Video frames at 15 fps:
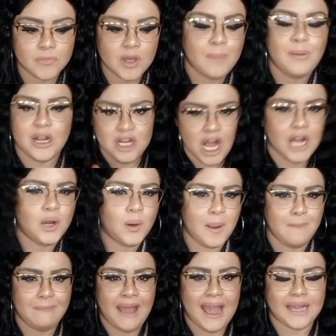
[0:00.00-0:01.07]
but not
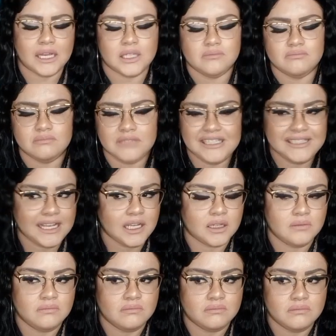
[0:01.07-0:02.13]
going back. It's like
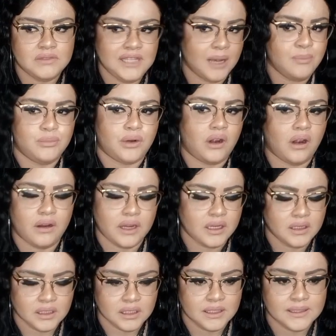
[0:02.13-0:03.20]
temporary.
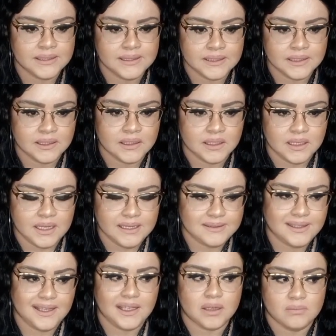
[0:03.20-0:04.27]

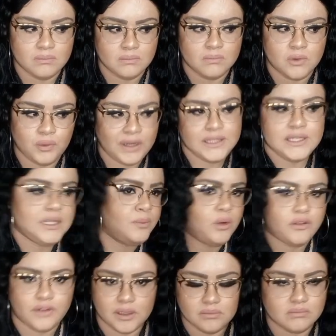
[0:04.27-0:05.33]
It's like renting a
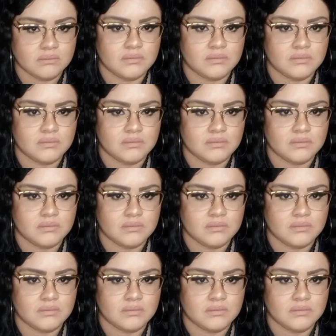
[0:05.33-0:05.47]
boyfriend.